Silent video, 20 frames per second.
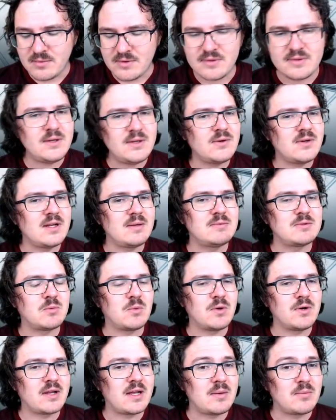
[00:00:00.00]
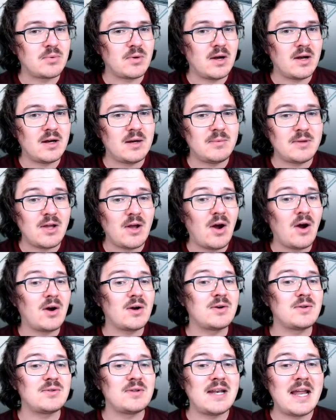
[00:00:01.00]
Ethereum's working probably
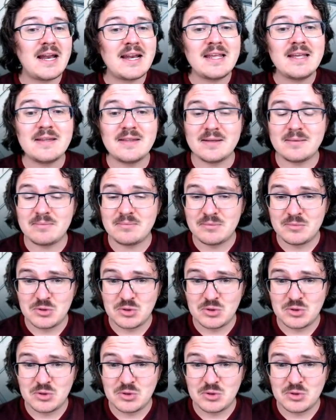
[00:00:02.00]
harder than any of them